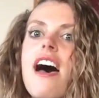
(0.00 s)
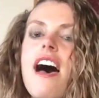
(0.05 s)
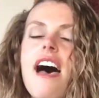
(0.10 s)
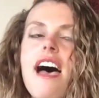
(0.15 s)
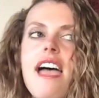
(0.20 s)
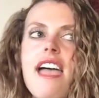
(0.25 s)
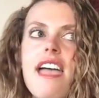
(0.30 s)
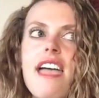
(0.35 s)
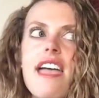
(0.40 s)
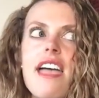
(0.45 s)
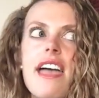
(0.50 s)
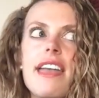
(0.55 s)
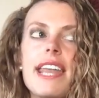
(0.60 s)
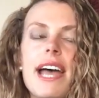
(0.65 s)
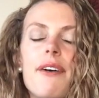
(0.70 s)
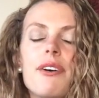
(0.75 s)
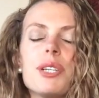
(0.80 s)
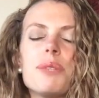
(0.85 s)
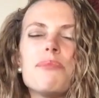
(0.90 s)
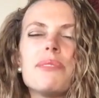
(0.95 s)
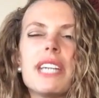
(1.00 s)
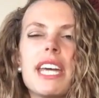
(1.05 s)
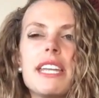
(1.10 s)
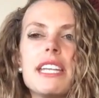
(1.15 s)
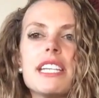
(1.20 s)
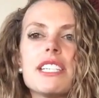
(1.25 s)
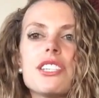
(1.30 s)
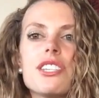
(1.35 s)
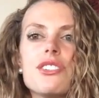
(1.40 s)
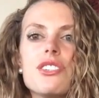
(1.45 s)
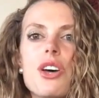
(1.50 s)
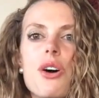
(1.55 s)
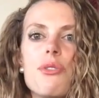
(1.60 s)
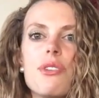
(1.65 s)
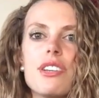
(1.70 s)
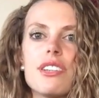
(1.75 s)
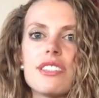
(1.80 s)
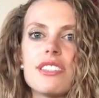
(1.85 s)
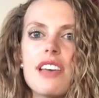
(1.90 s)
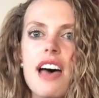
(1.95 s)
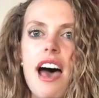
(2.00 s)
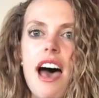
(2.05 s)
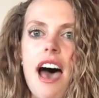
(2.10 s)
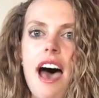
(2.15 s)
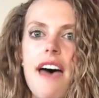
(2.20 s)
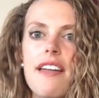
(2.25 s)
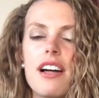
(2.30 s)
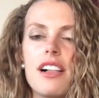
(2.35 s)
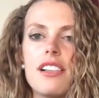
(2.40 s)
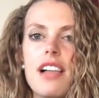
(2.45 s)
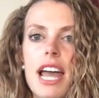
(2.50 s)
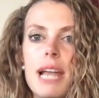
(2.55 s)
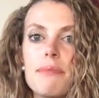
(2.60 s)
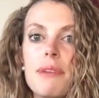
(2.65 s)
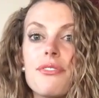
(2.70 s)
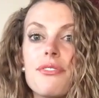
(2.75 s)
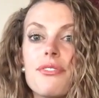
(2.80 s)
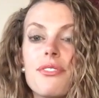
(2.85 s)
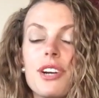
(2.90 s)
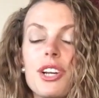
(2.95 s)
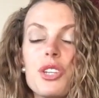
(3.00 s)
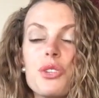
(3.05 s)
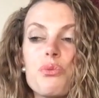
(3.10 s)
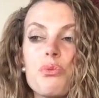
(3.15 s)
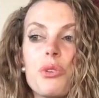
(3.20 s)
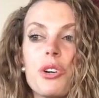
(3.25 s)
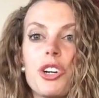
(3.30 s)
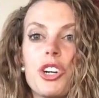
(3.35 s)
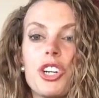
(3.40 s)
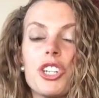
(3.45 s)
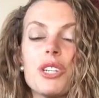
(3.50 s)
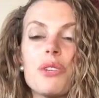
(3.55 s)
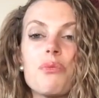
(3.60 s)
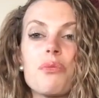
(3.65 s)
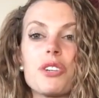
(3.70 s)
and I was beginning to notice that a lot of my friends were